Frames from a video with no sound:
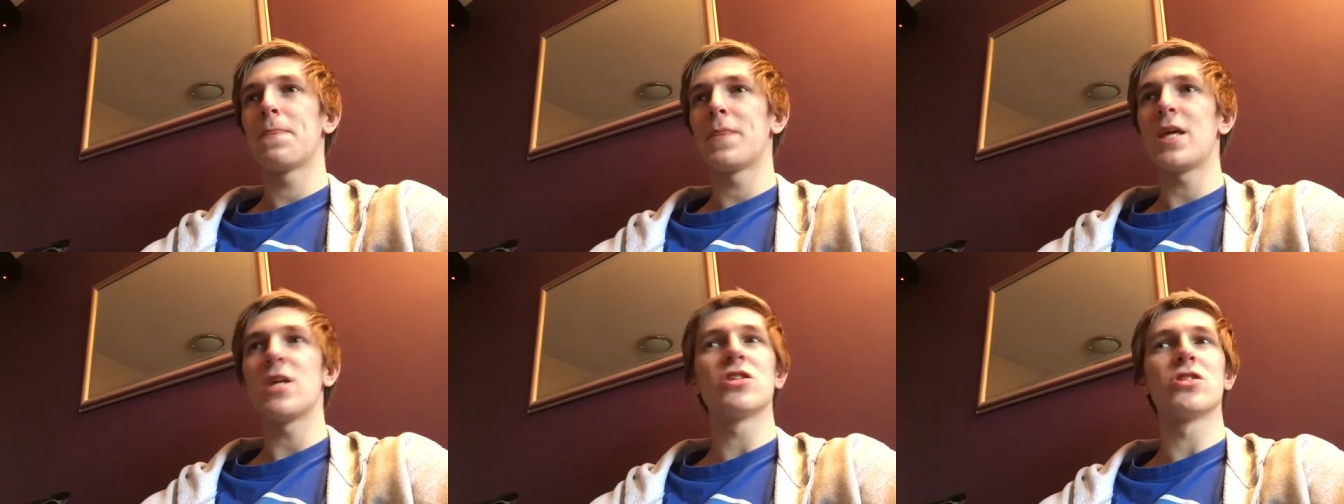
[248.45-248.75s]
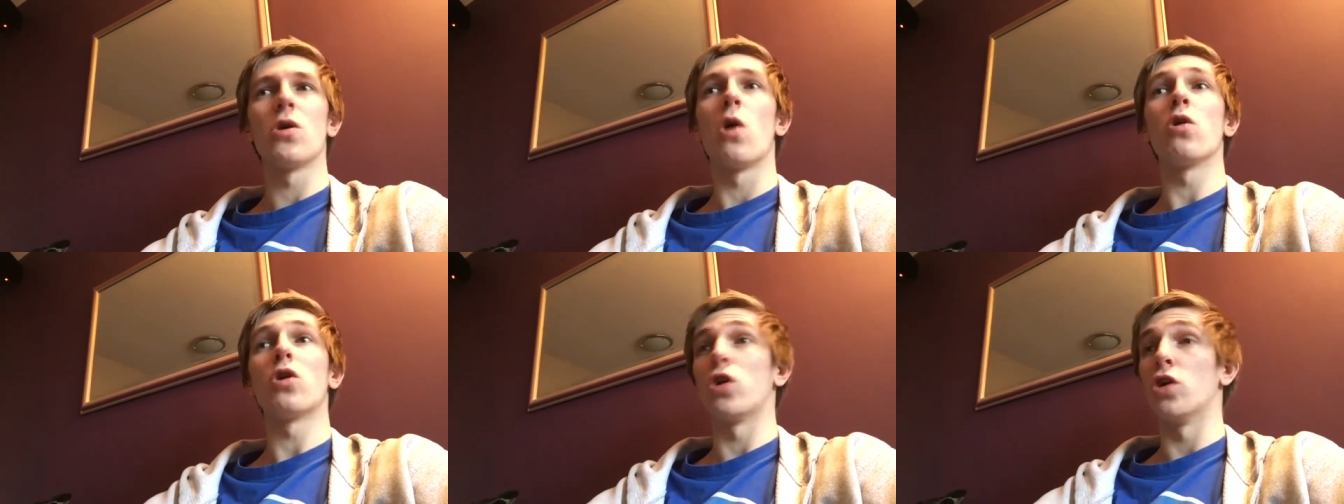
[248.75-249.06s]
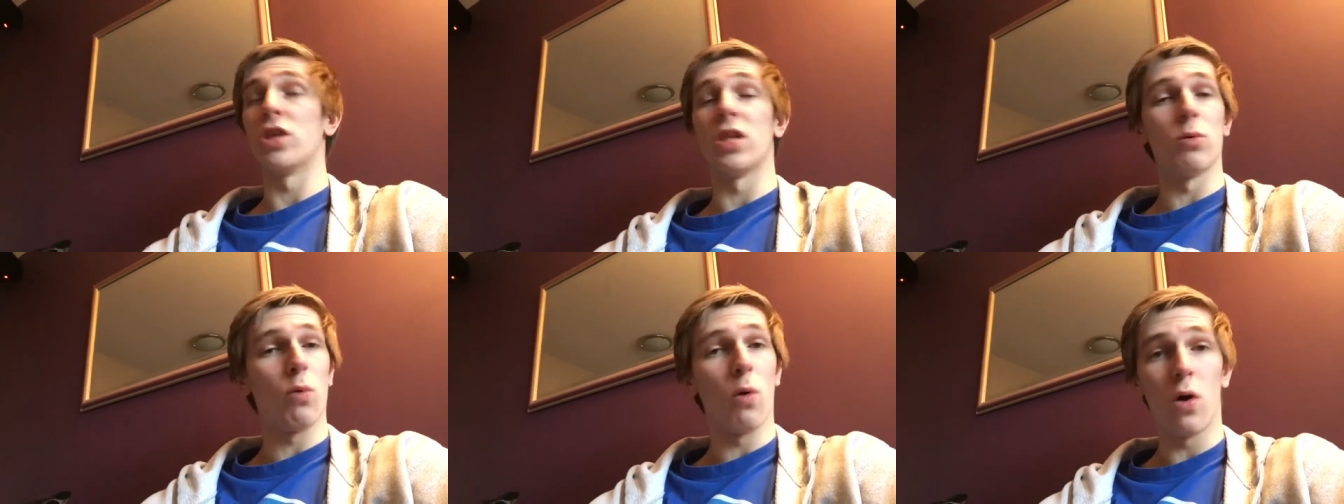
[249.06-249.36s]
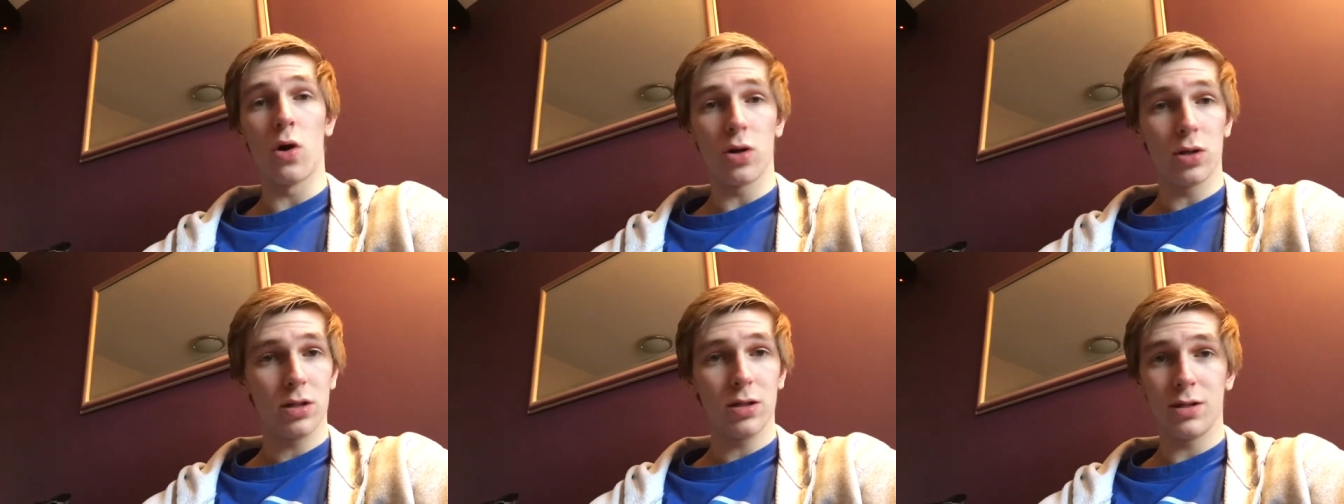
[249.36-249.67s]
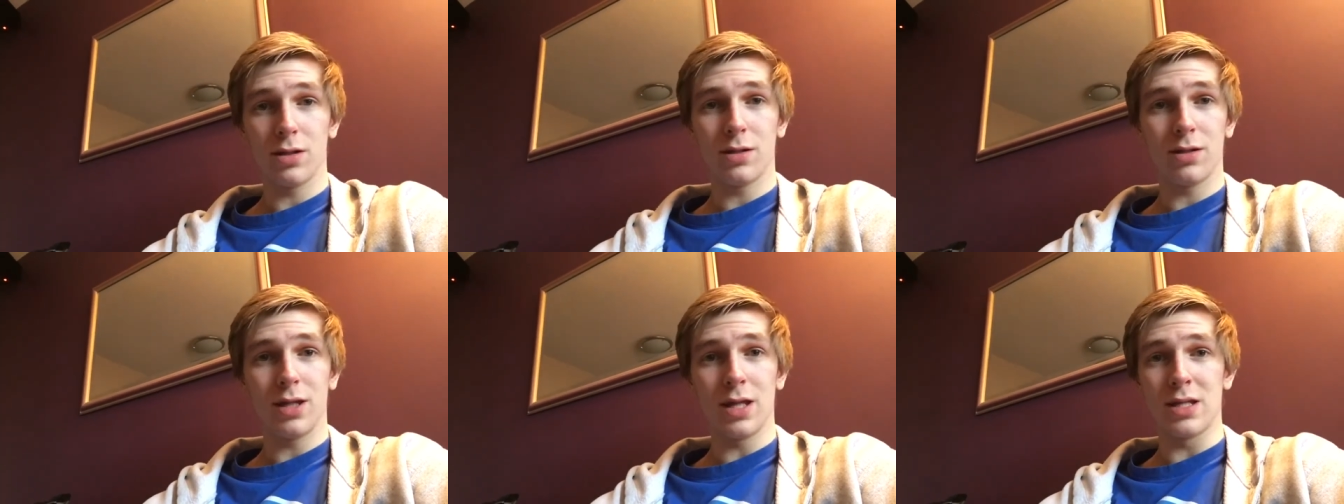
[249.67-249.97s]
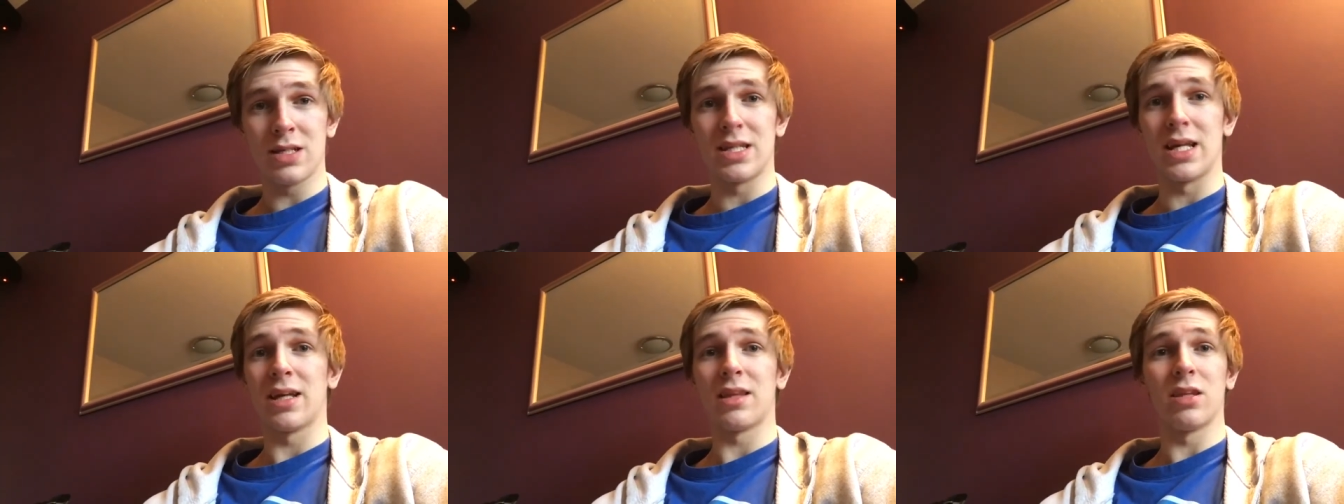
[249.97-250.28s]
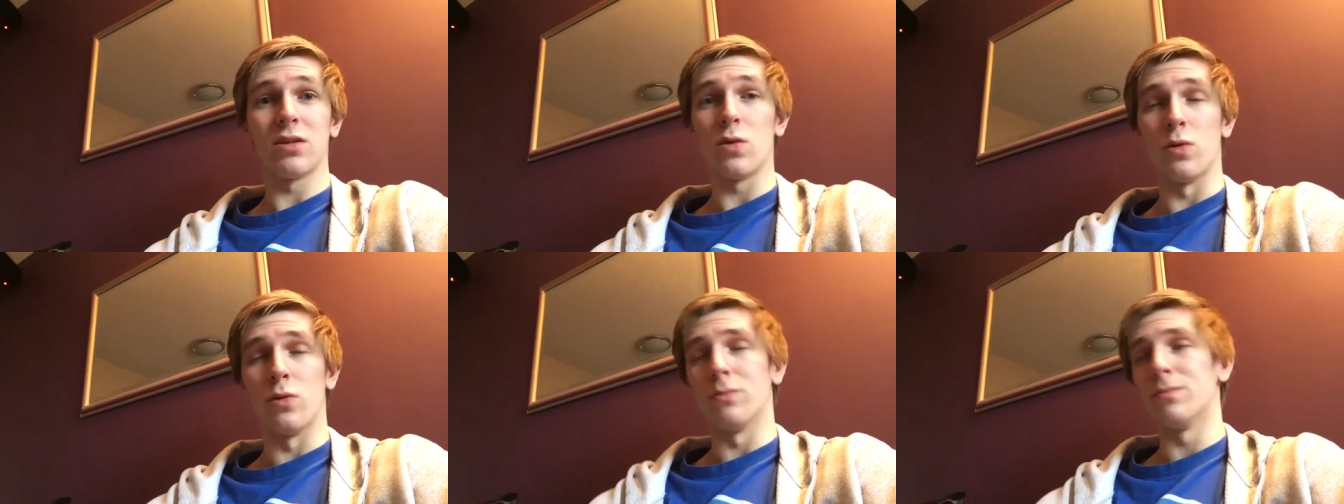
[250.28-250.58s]
He's not good at what he's there to
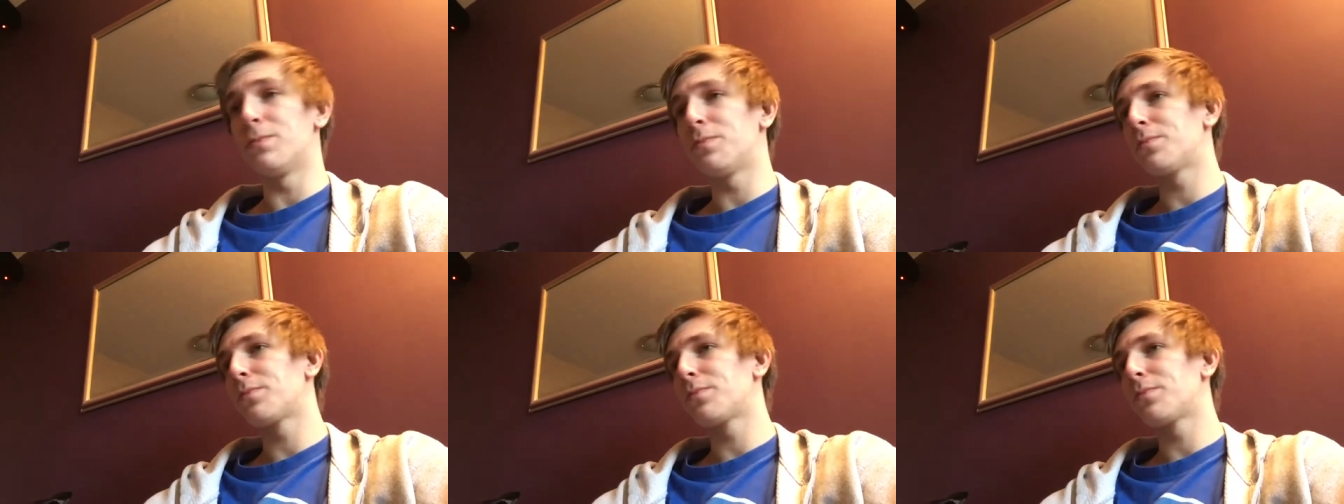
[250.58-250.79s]
do.